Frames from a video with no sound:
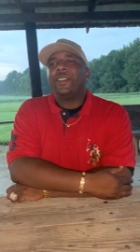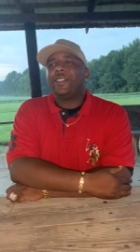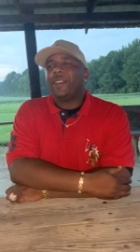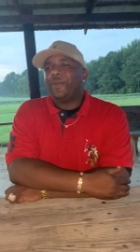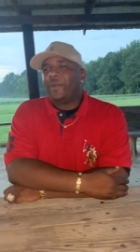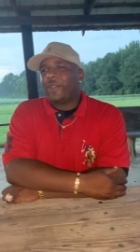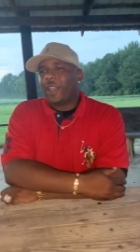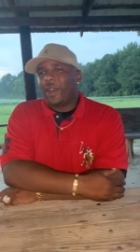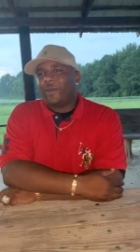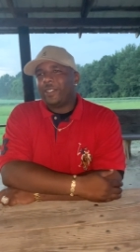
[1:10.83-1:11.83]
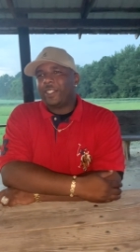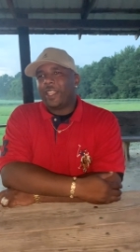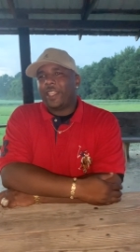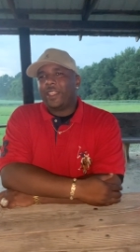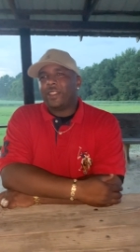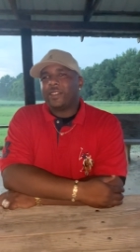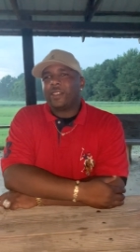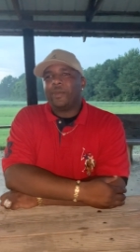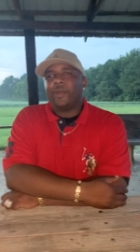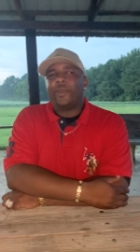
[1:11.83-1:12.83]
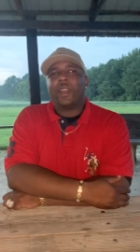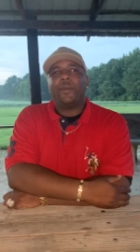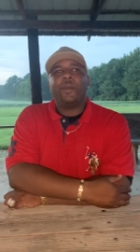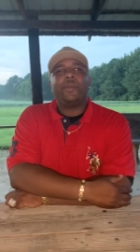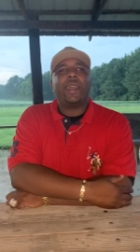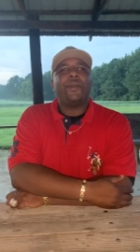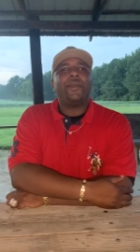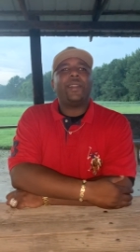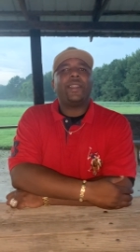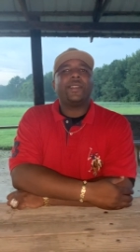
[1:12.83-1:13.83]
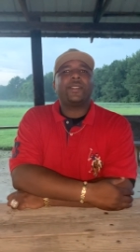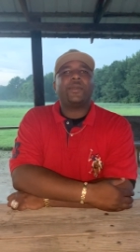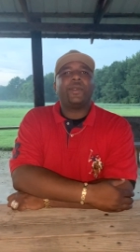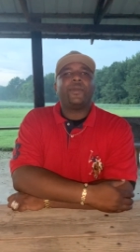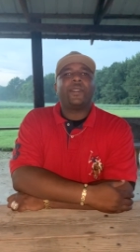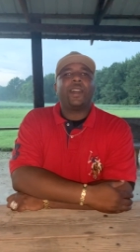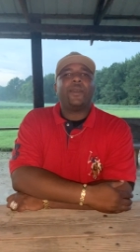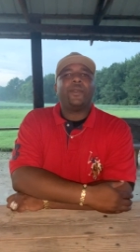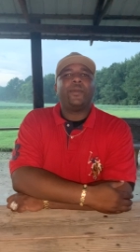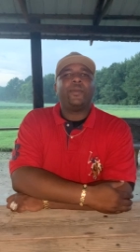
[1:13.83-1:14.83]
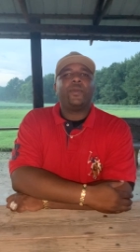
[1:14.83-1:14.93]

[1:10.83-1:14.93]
Some people call me Jay. Some people call me Batman. Some people call me,